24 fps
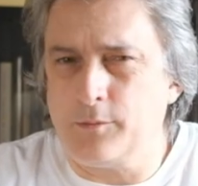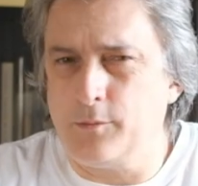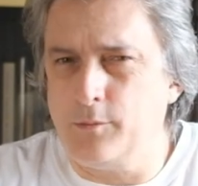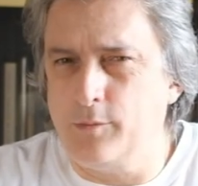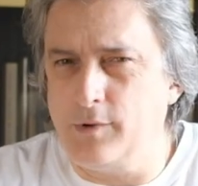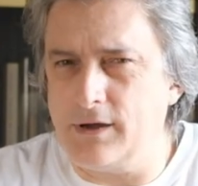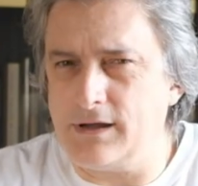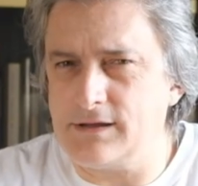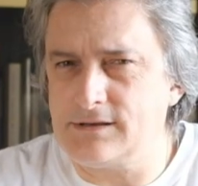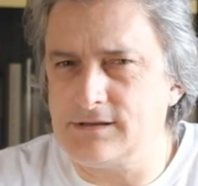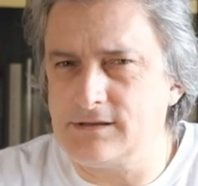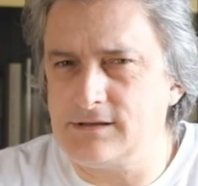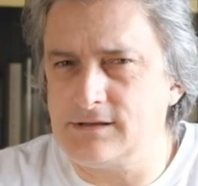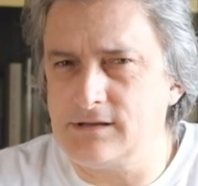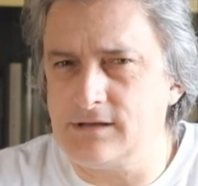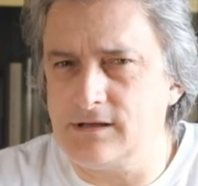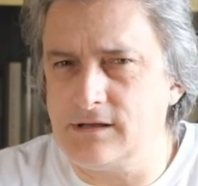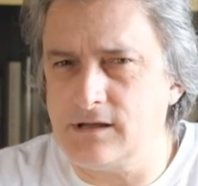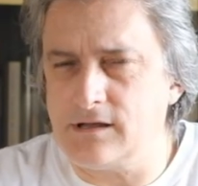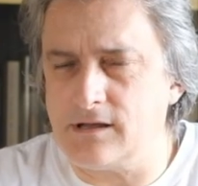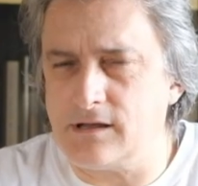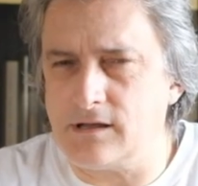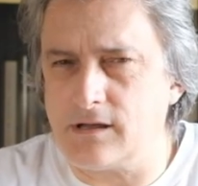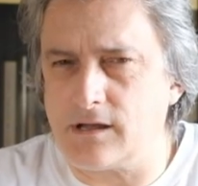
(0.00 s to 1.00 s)
But
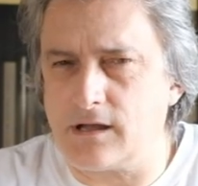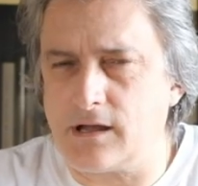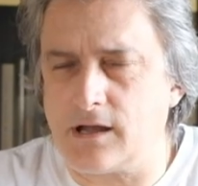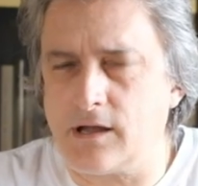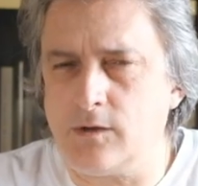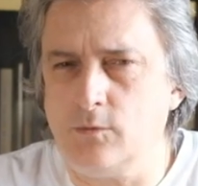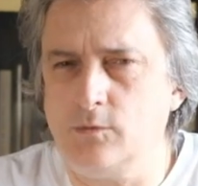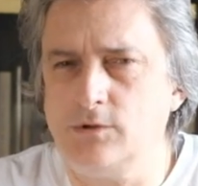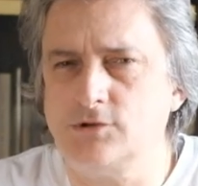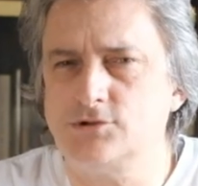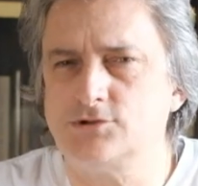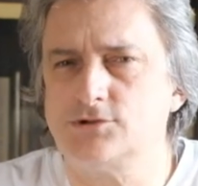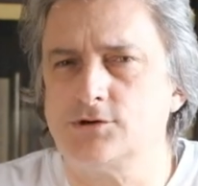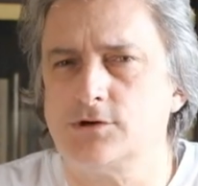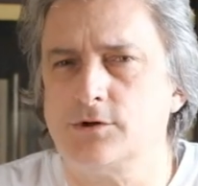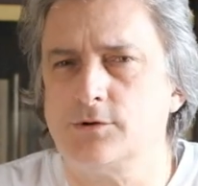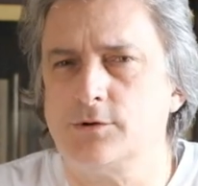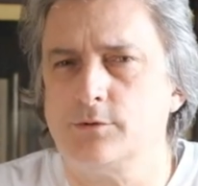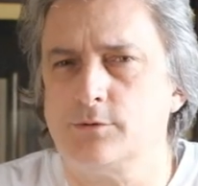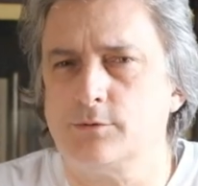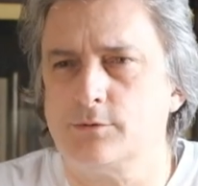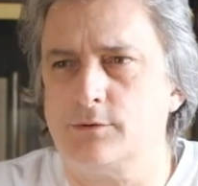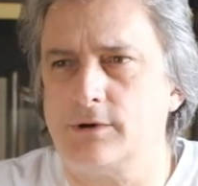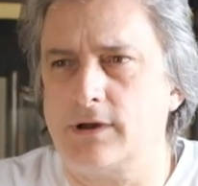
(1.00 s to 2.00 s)
I will show
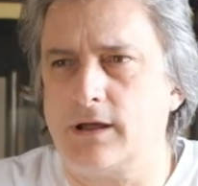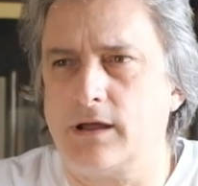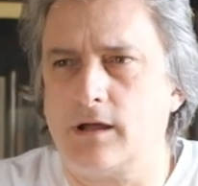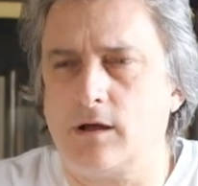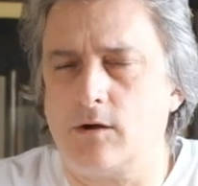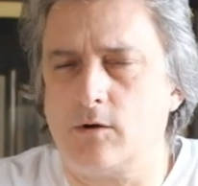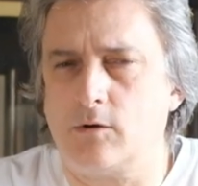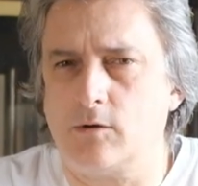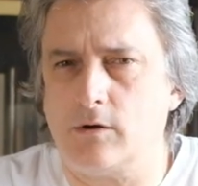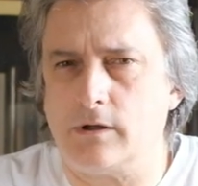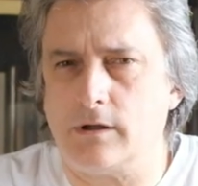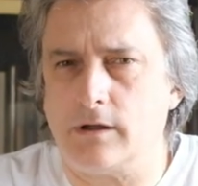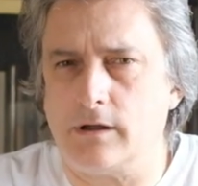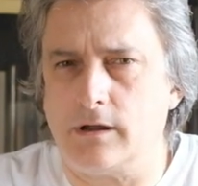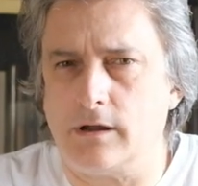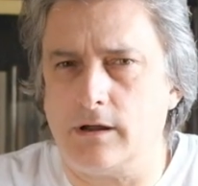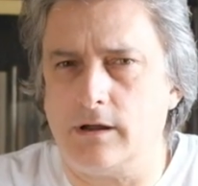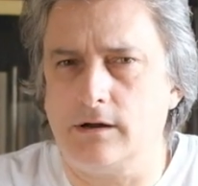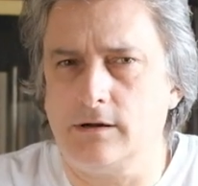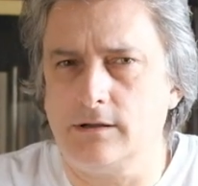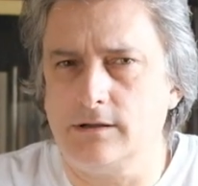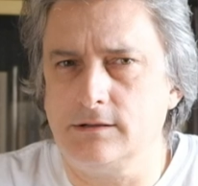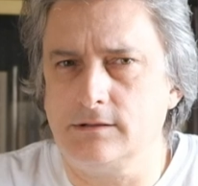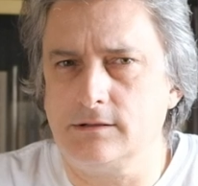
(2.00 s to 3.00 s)
you now
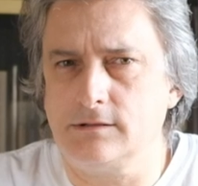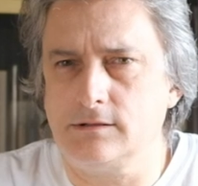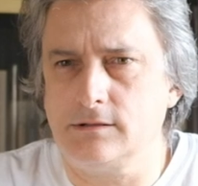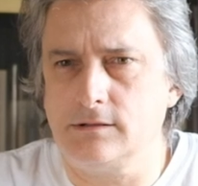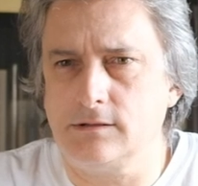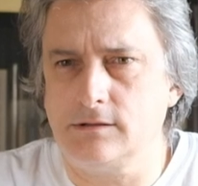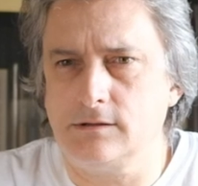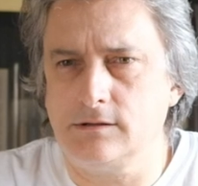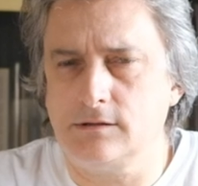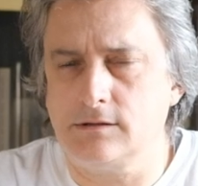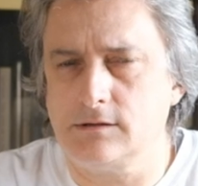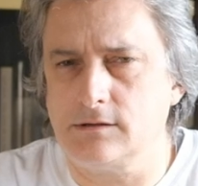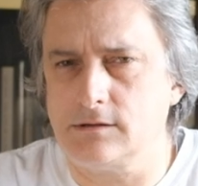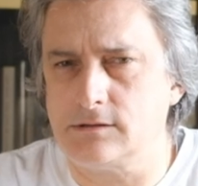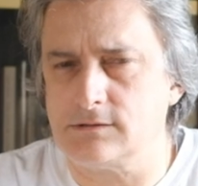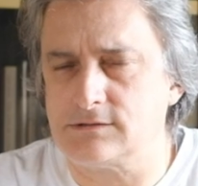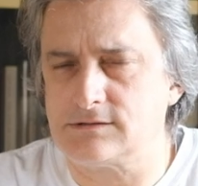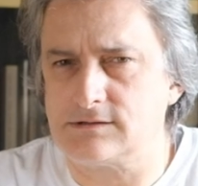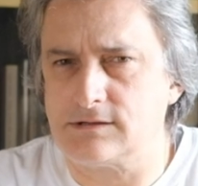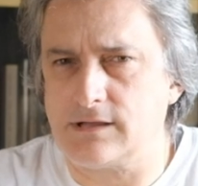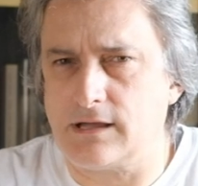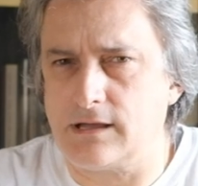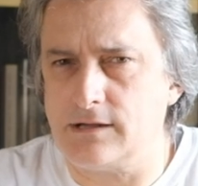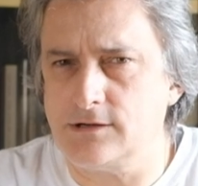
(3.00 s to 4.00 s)
a little
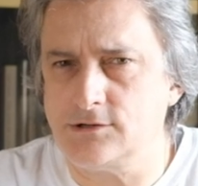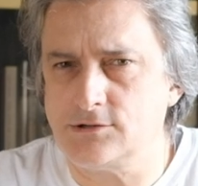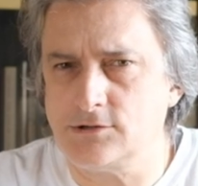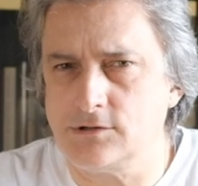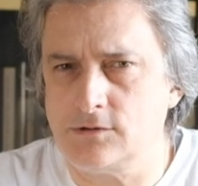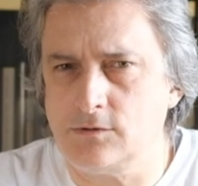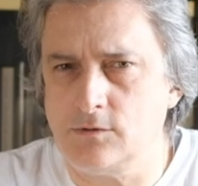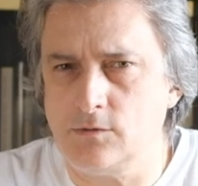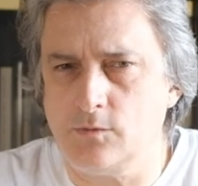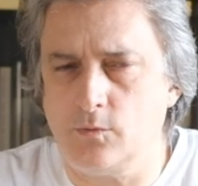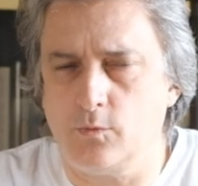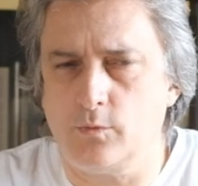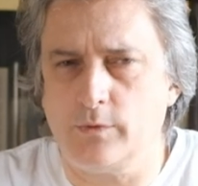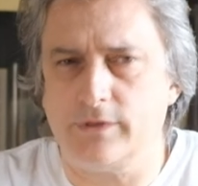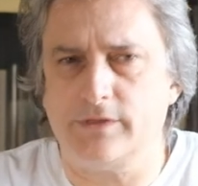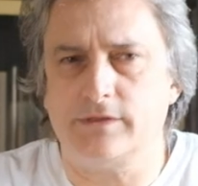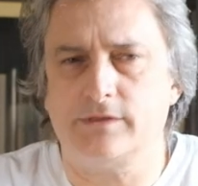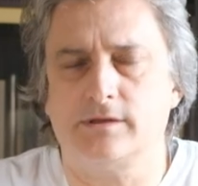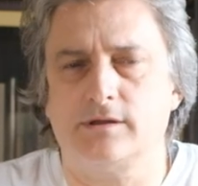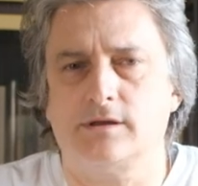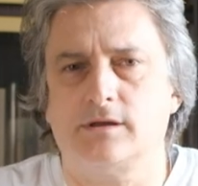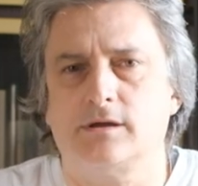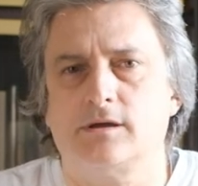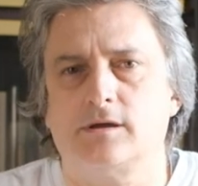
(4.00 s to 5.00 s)
slideshow
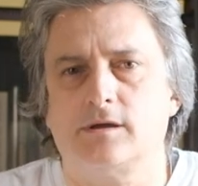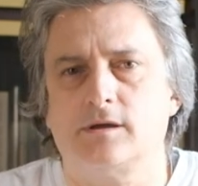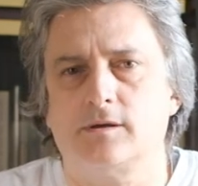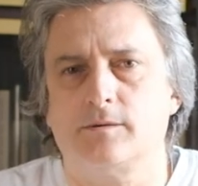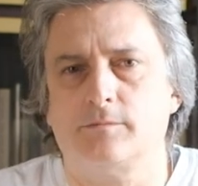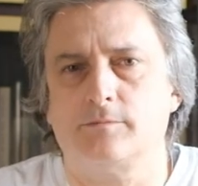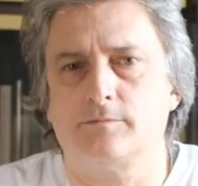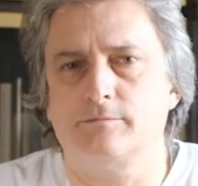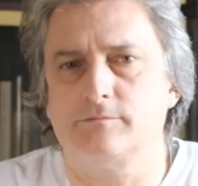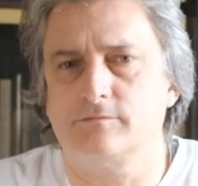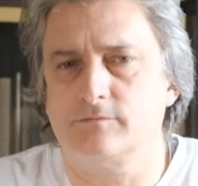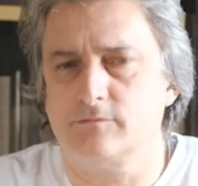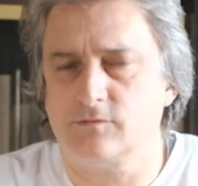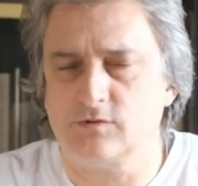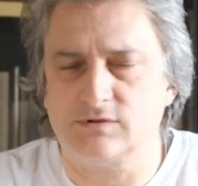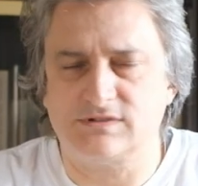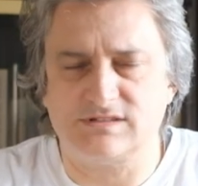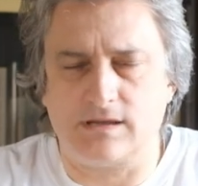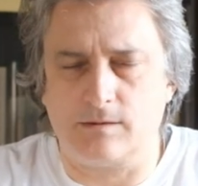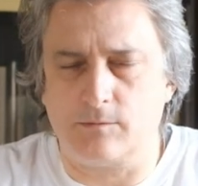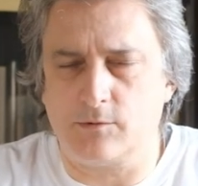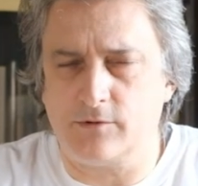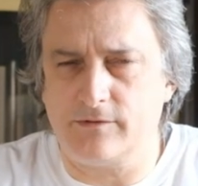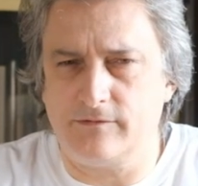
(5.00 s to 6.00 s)
with
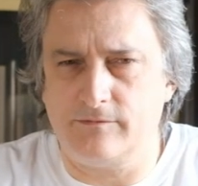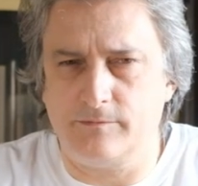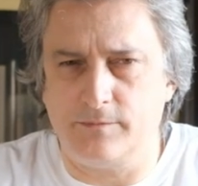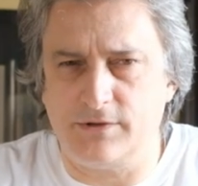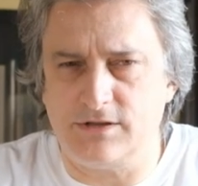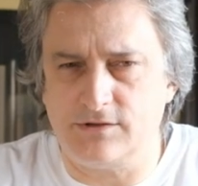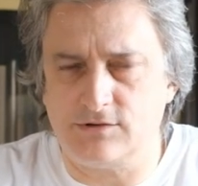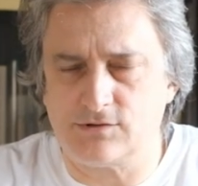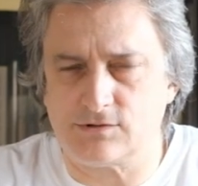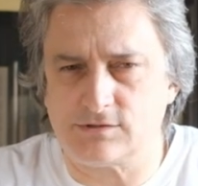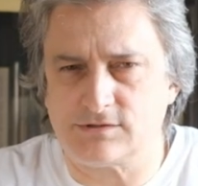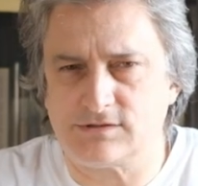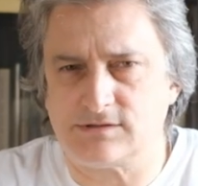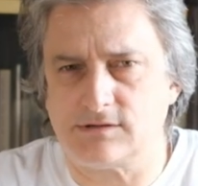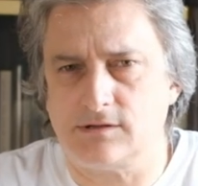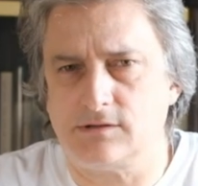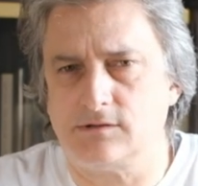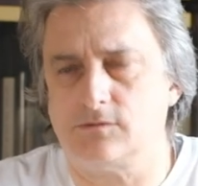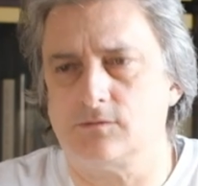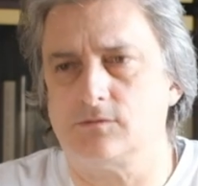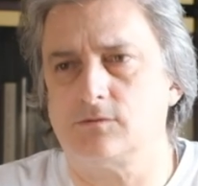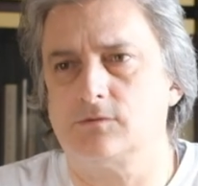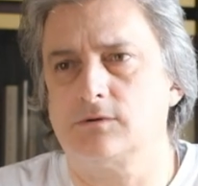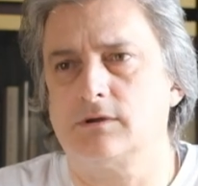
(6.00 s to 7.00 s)
some of the pictures I
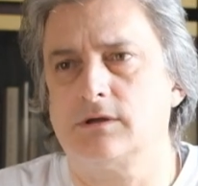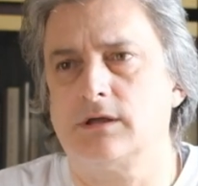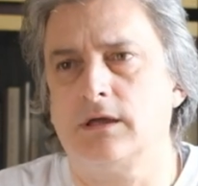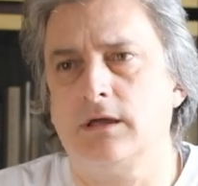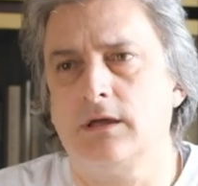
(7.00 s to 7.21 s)
took.